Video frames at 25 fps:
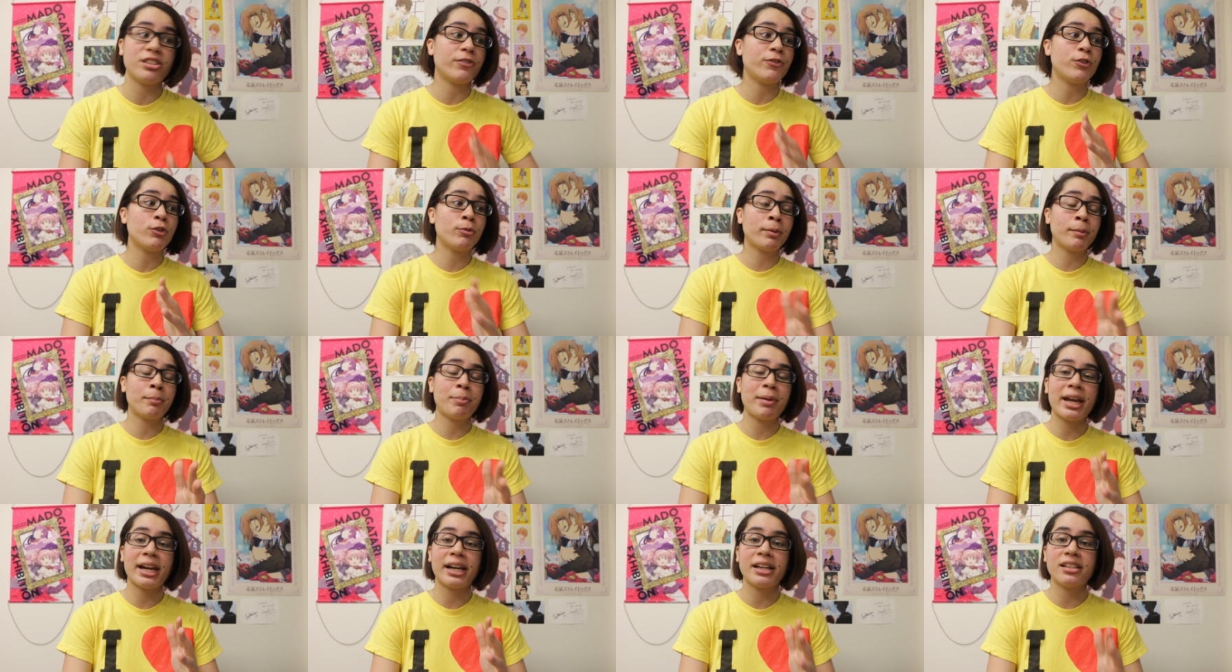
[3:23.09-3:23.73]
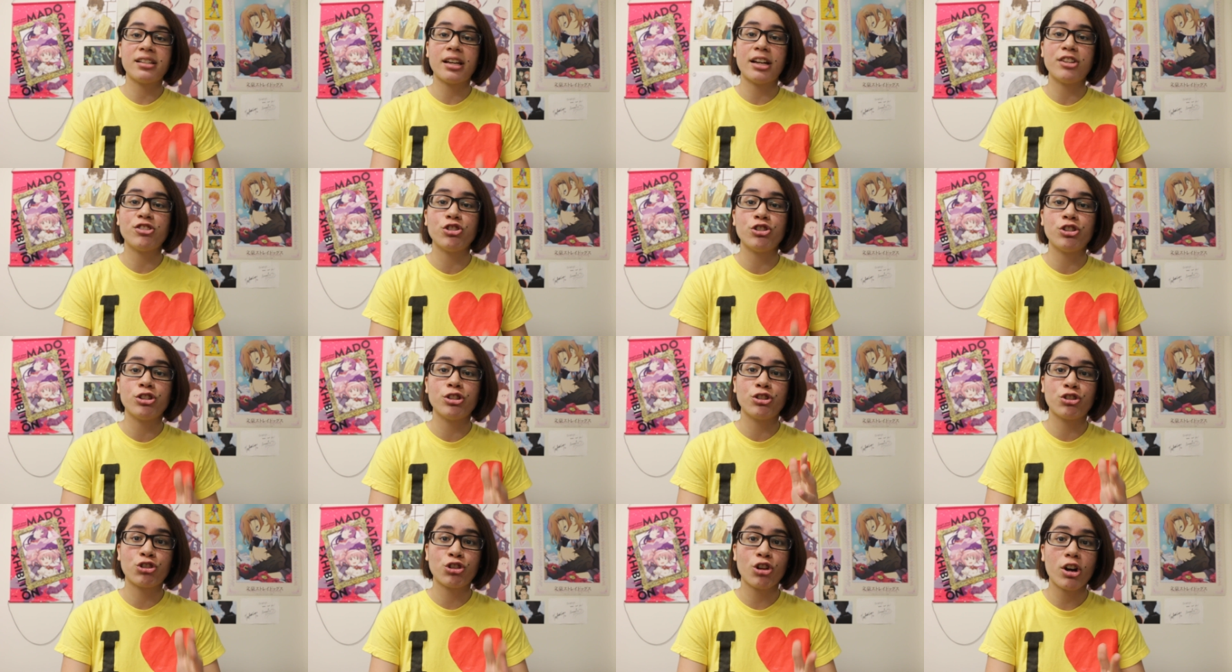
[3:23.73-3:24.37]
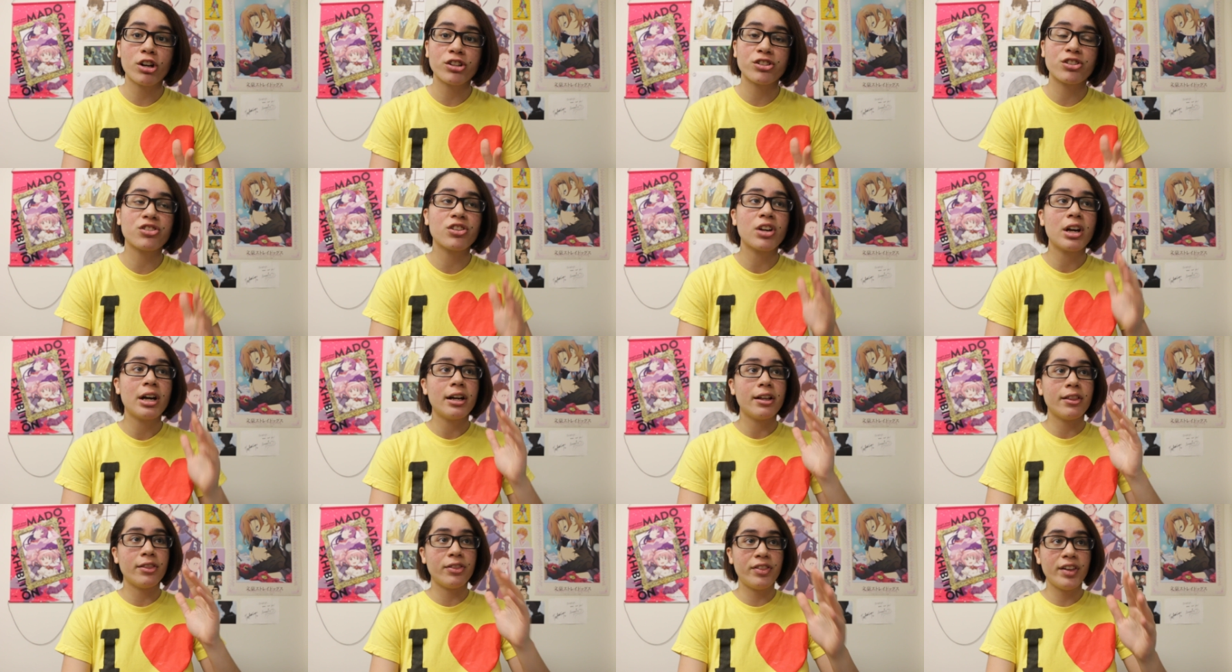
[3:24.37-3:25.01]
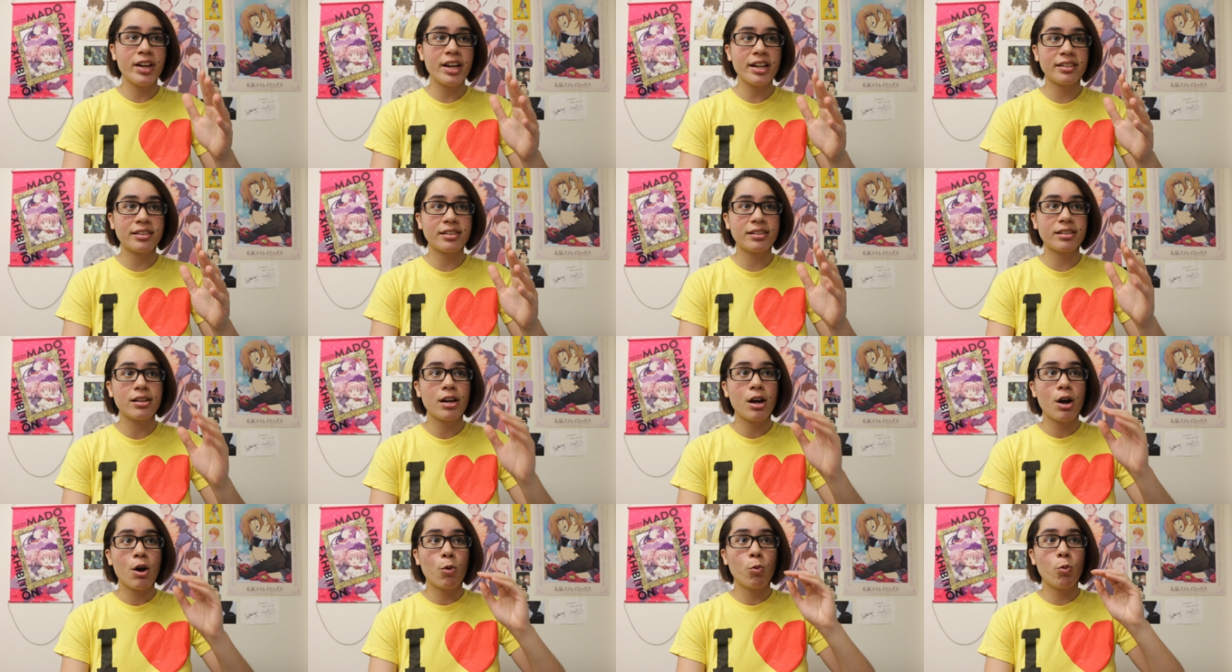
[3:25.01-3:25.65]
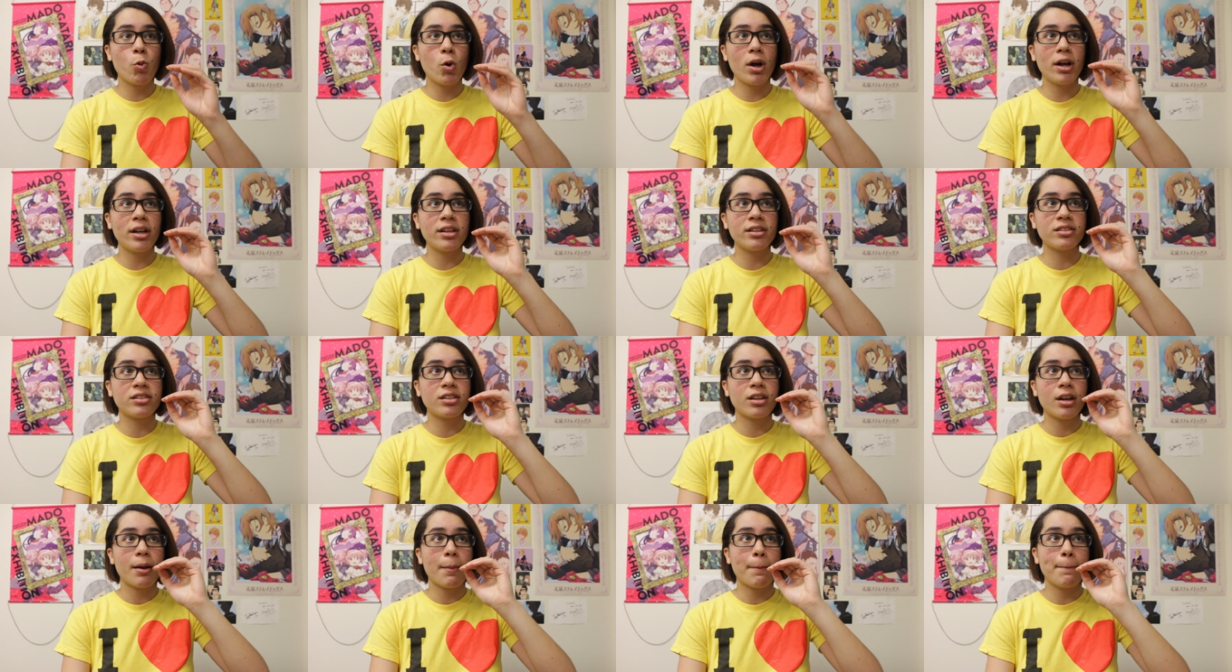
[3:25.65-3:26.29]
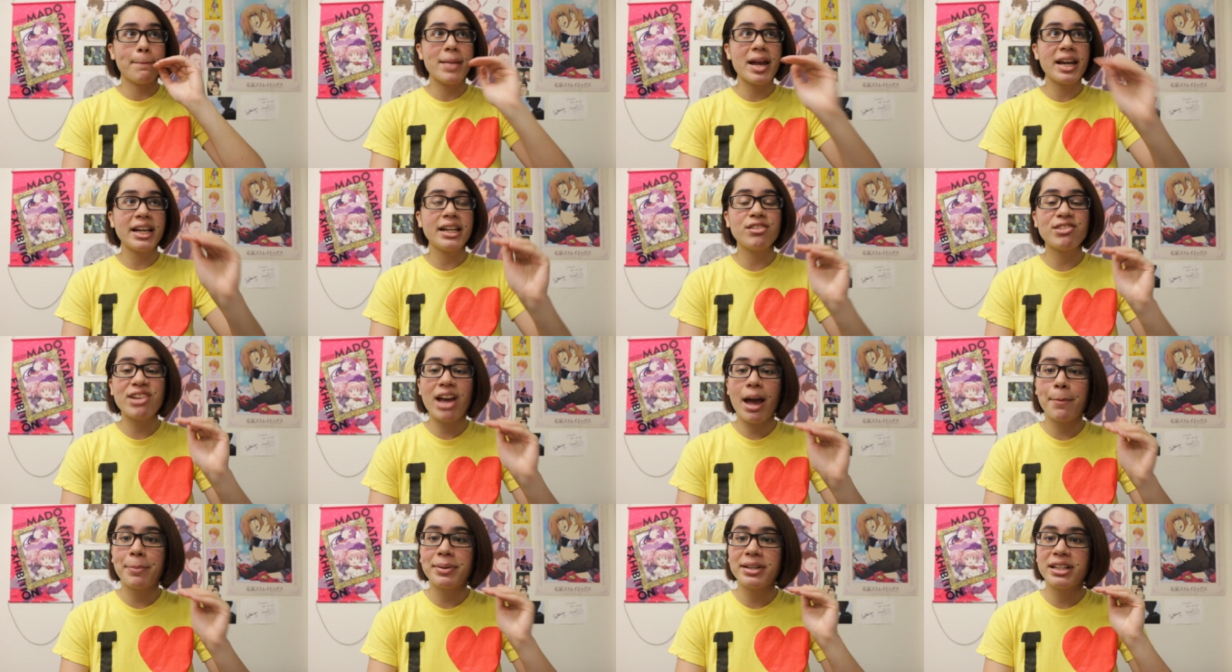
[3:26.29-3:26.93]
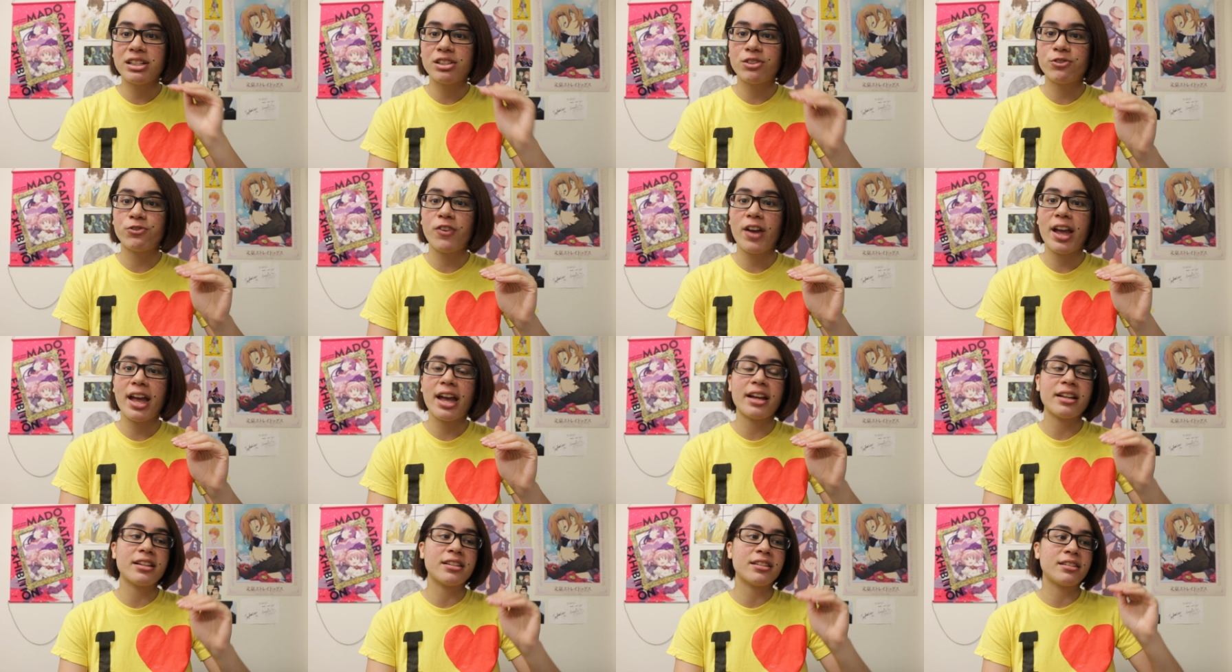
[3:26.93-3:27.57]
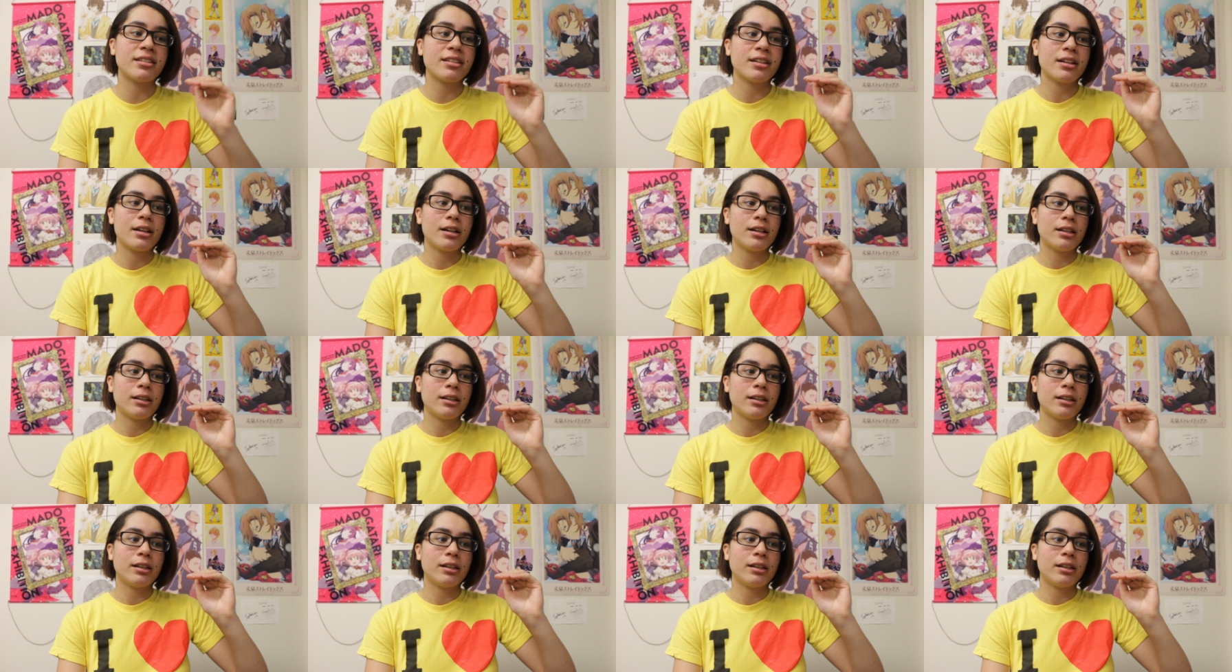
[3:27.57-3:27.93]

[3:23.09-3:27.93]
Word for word: If you've been paying attention to the charts, this was many Japanese fans